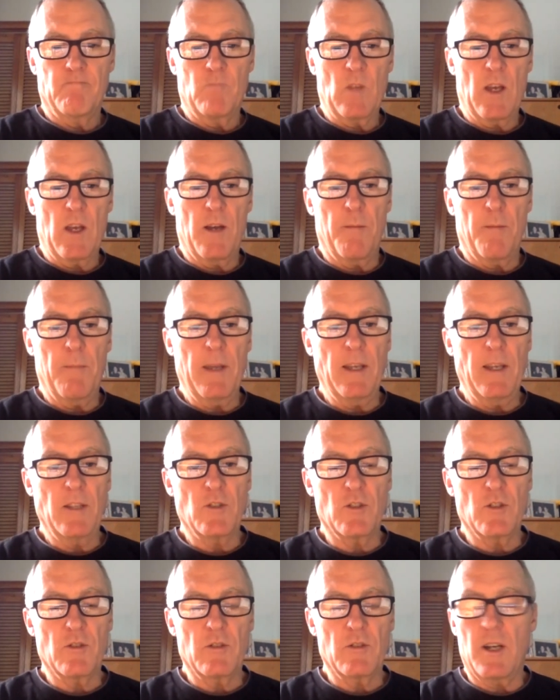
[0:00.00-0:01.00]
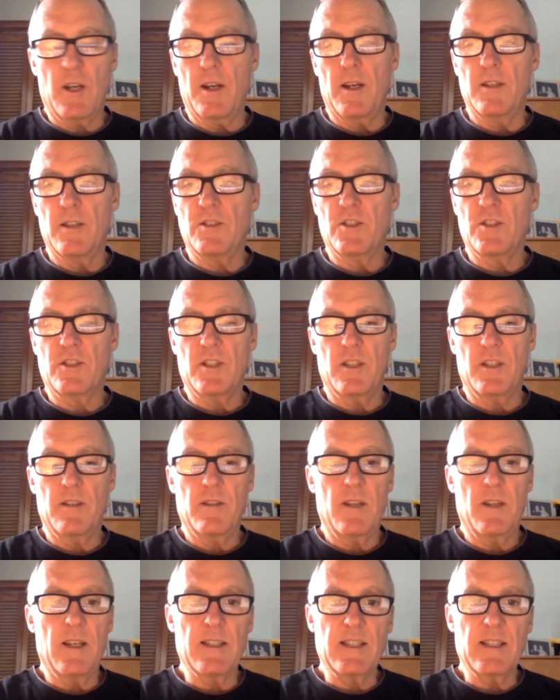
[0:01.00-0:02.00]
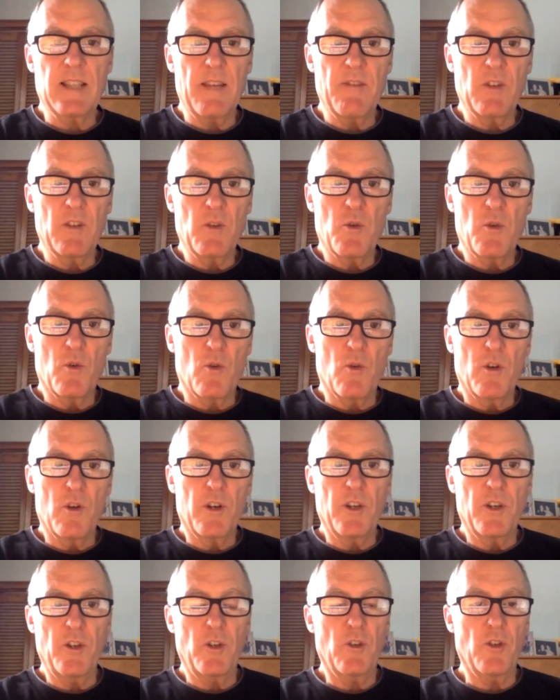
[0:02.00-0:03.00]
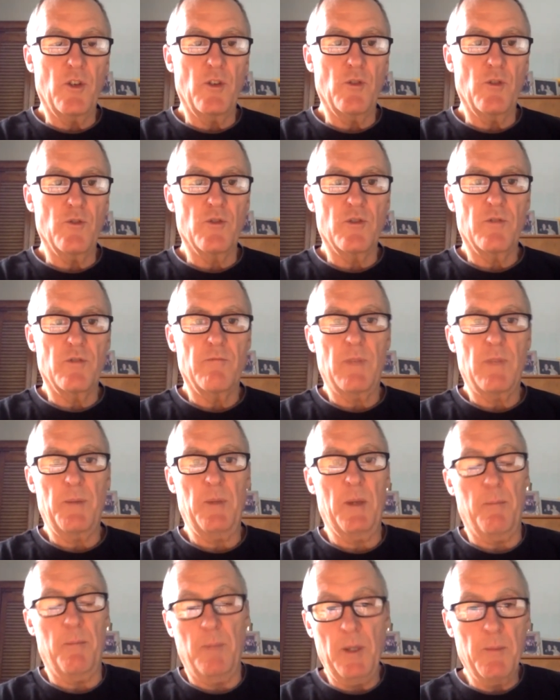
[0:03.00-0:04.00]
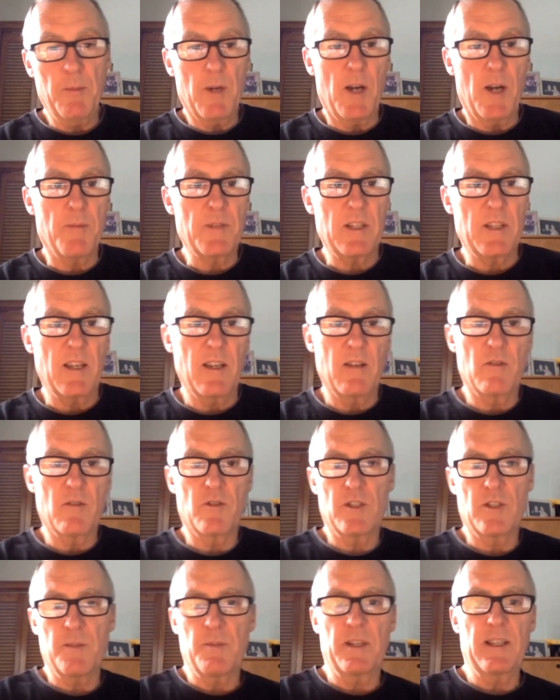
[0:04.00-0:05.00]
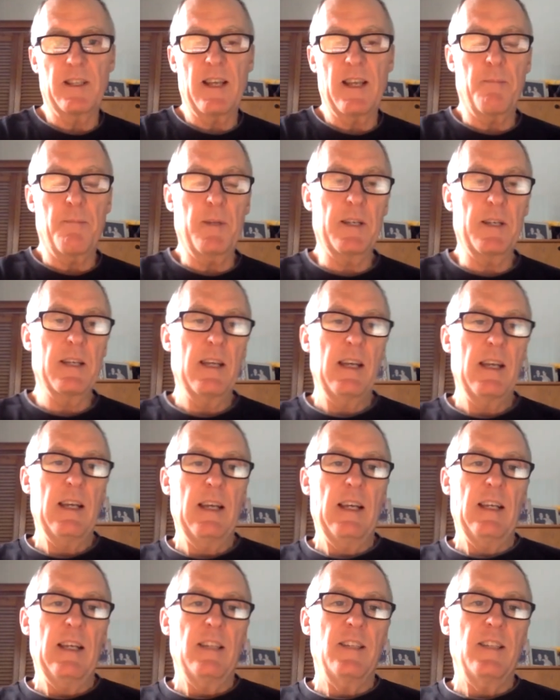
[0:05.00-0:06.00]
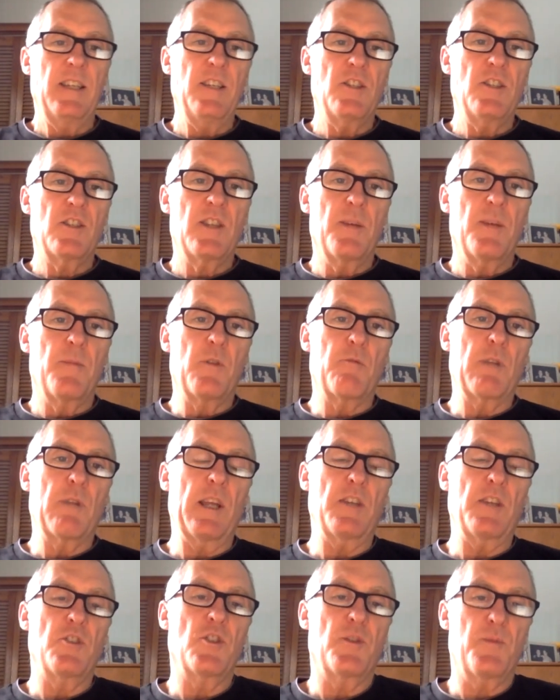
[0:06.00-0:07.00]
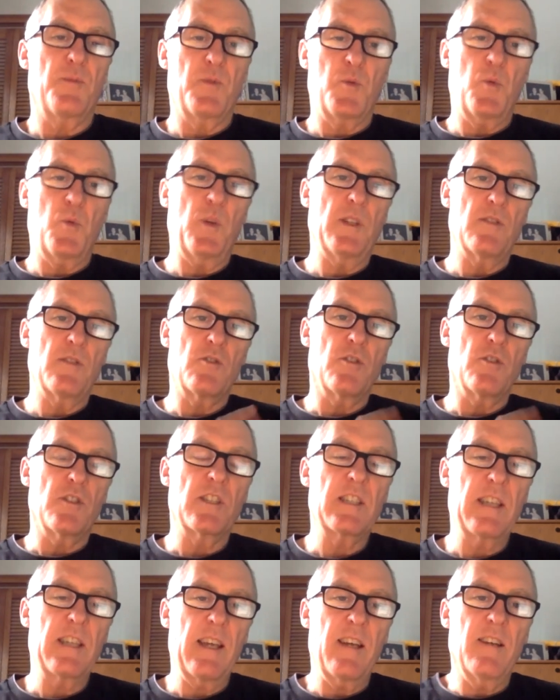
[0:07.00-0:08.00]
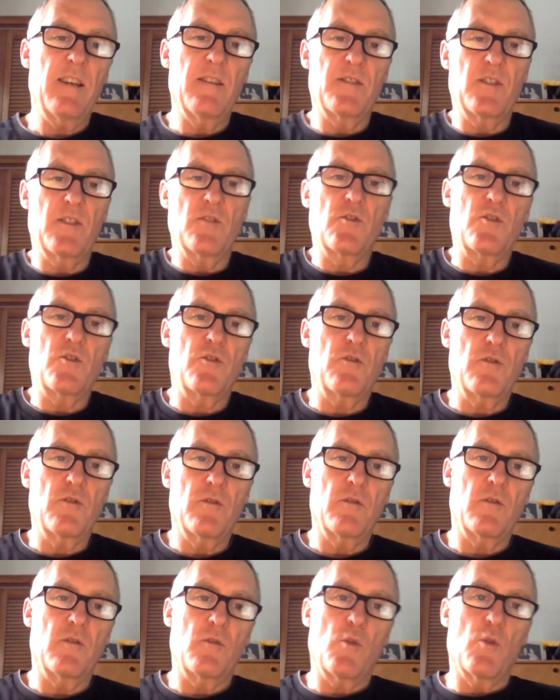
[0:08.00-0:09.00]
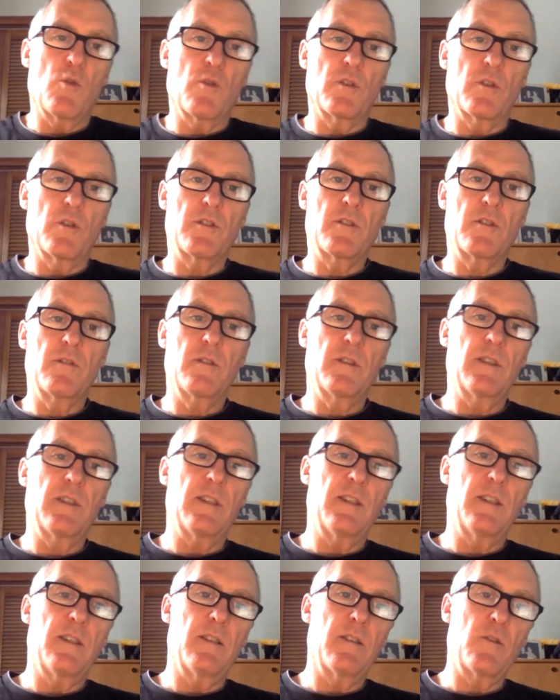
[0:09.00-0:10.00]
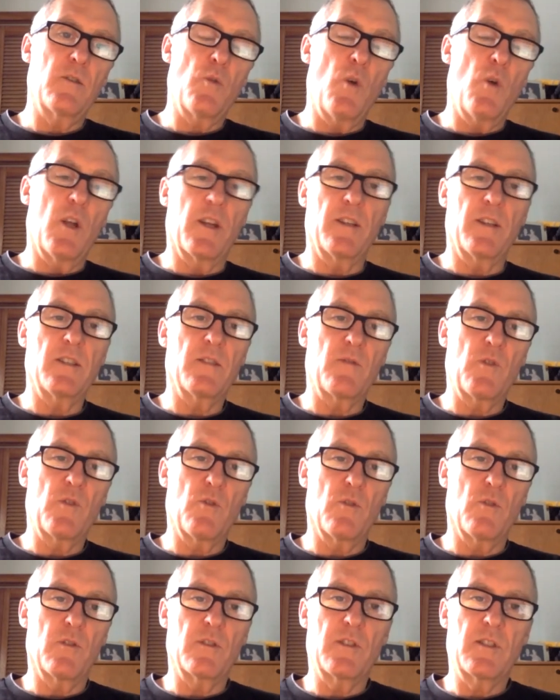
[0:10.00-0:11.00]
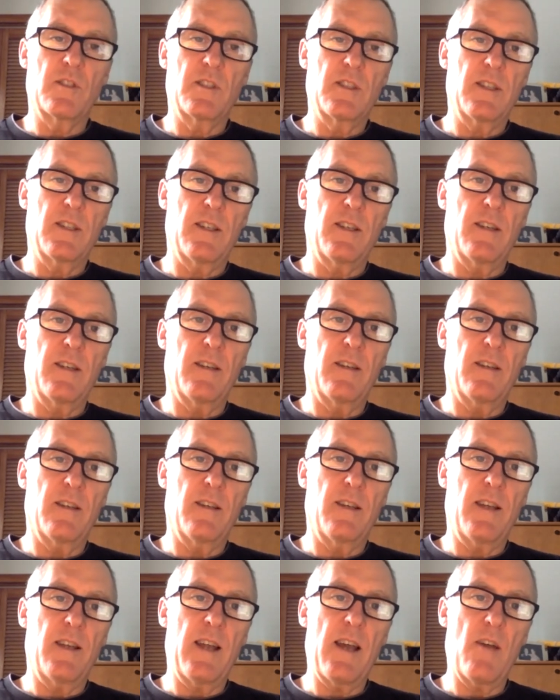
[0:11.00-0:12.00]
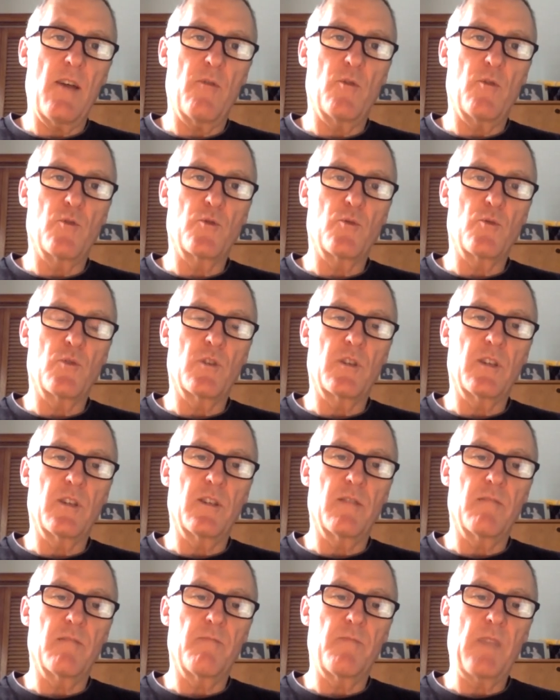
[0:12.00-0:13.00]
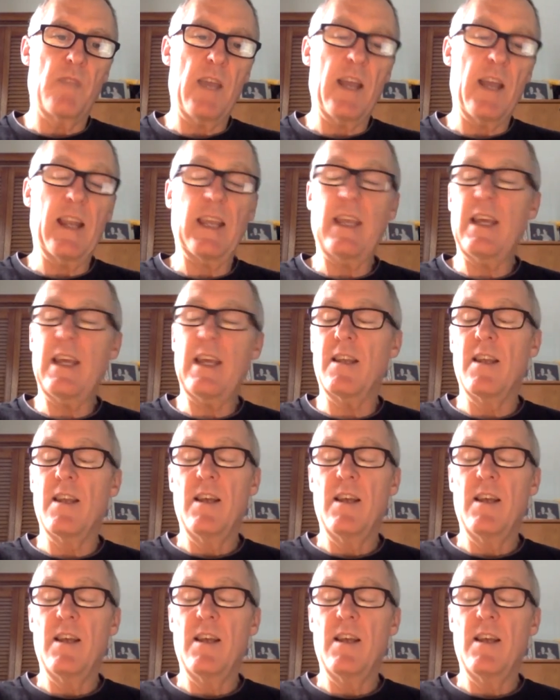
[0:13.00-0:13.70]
a major, just a 7 chord, and you can use maybe a bebop scale or something like that. But teach them the relationship between certain scales and certain chords, qualities of chords, and how those work. And again,